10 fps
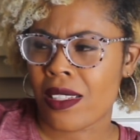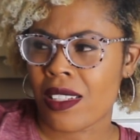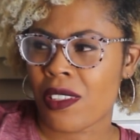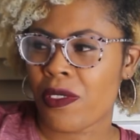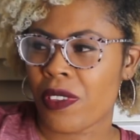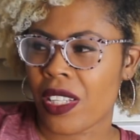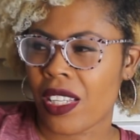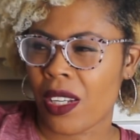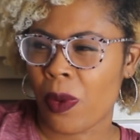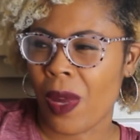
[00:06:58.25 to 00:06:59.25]
Did you flick
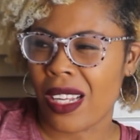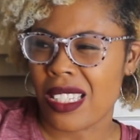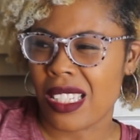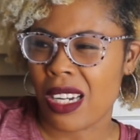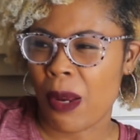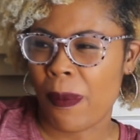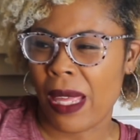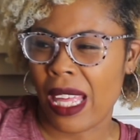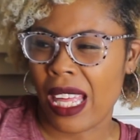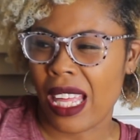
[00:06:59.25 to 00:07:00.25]
earwax in our
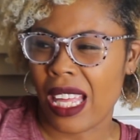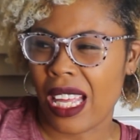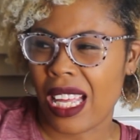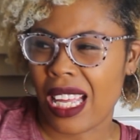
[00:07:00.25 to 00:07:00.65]
bed?